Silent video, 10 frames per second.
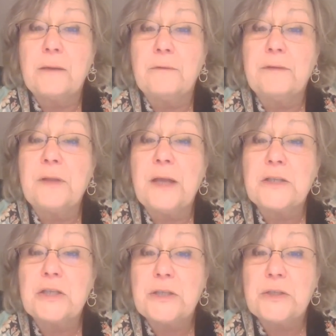
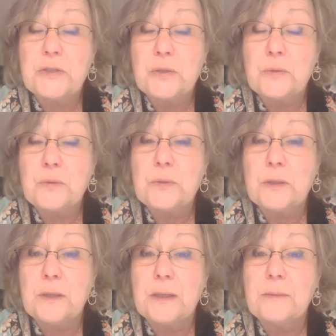reflection is due
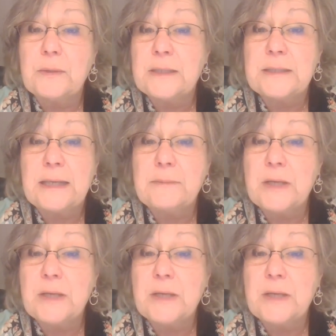the same